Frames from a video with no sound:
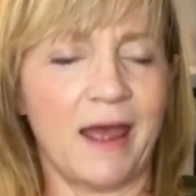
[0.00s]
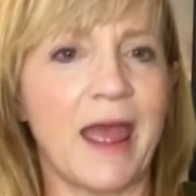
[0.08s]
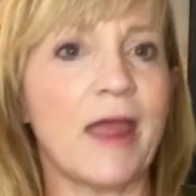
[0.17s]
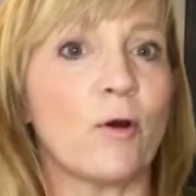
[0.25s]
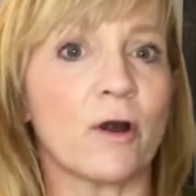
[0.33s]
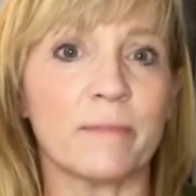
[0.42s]

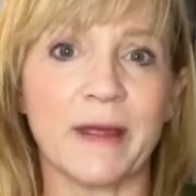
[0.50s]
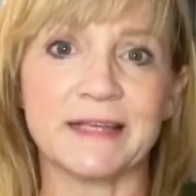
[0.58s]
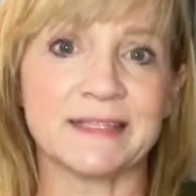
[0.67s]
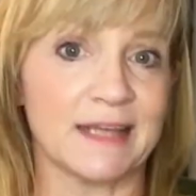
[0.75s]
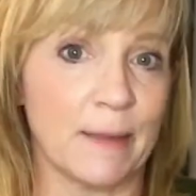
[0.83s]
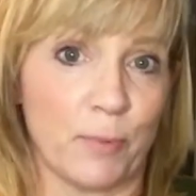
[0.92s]
Acorn
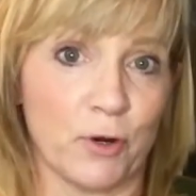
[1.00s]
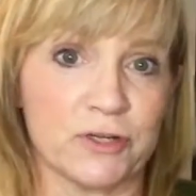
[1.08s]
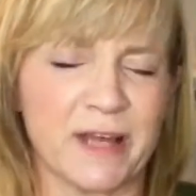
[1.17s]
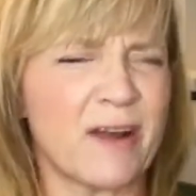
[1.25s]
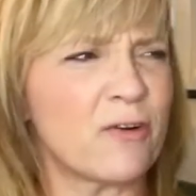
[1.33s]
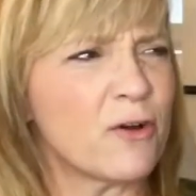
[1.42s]
makes slippers.
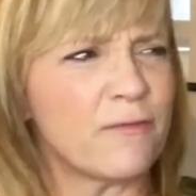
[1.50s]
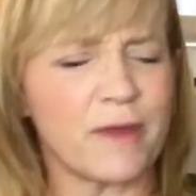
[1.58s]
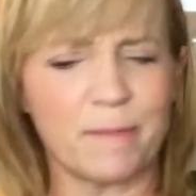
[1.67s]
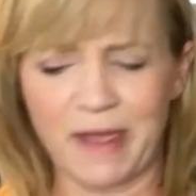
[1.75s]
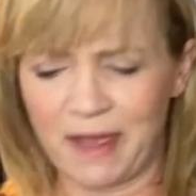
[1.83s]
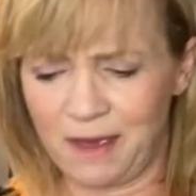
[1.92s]
I don't know if
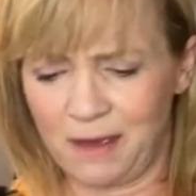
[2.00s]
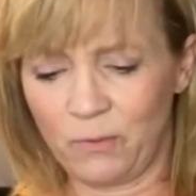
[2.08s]
they make,